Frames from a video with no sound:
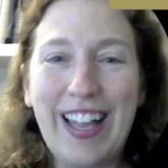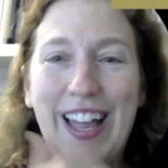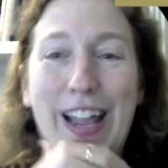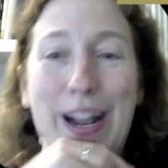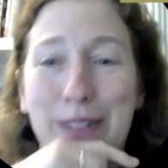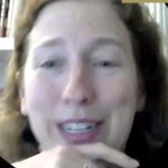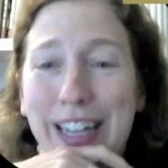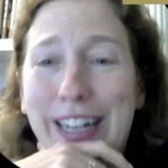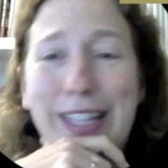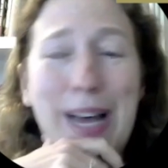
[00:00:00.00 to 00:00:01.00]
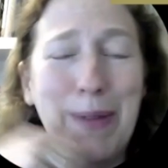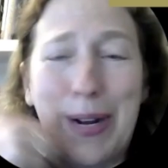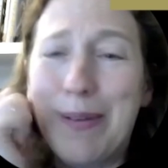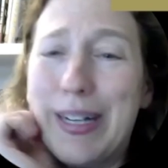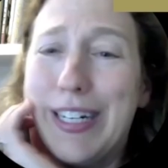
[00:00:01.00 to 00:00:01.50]
And I'm just like, at that point,
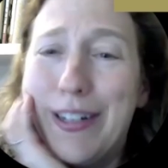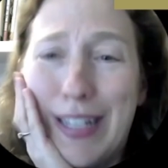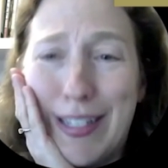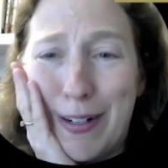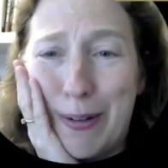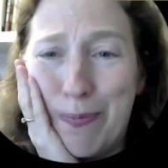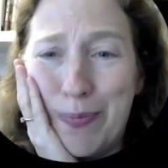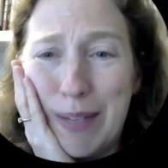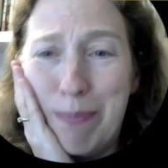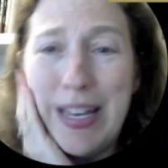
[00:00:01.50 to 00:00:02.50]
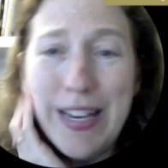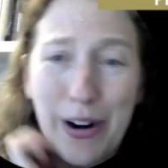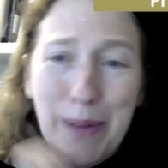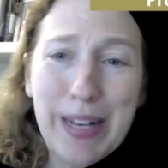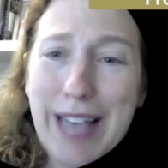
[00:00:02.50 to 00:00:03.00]
I'm like, you know, these are
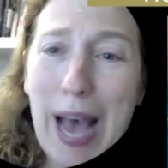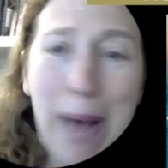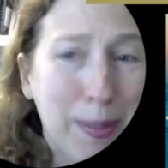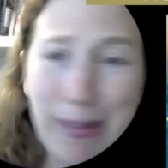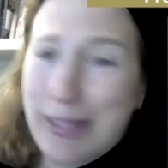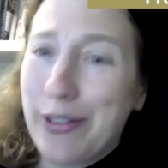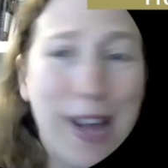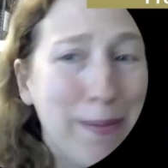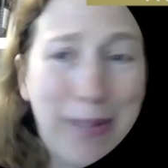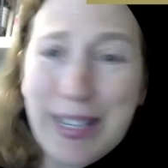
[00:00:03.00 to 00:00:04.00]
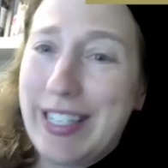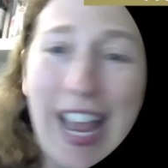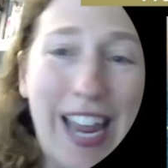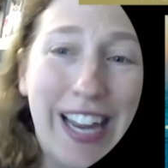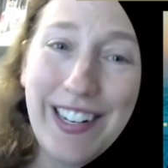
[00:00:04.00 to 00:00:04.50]
PR mishaps, but they're not
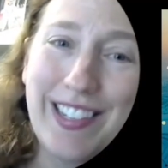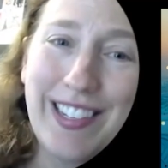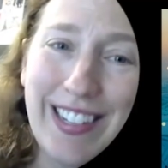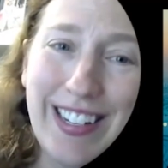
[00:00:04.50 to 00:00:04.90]
mistakes.